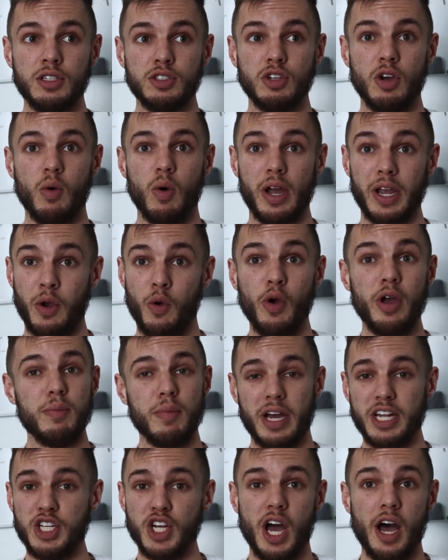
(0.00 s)
So I
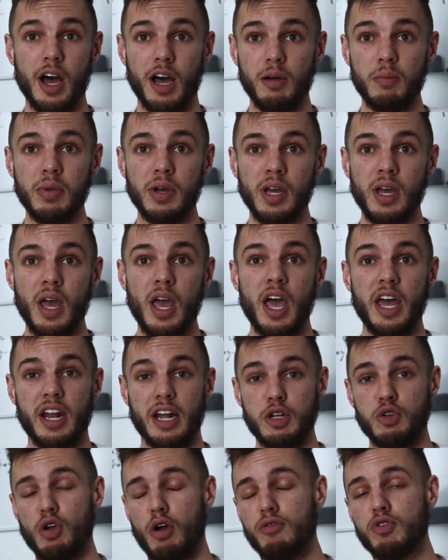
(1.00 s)
quit my job
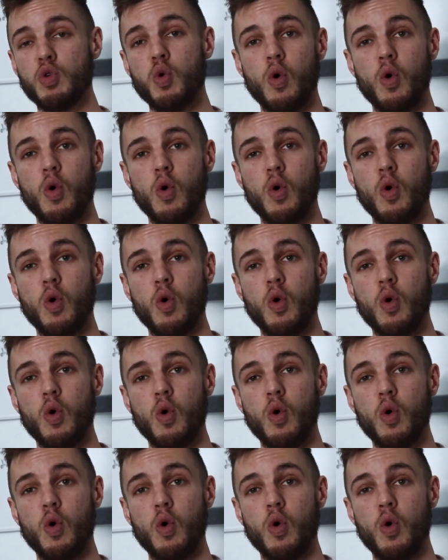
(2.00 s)
and I drove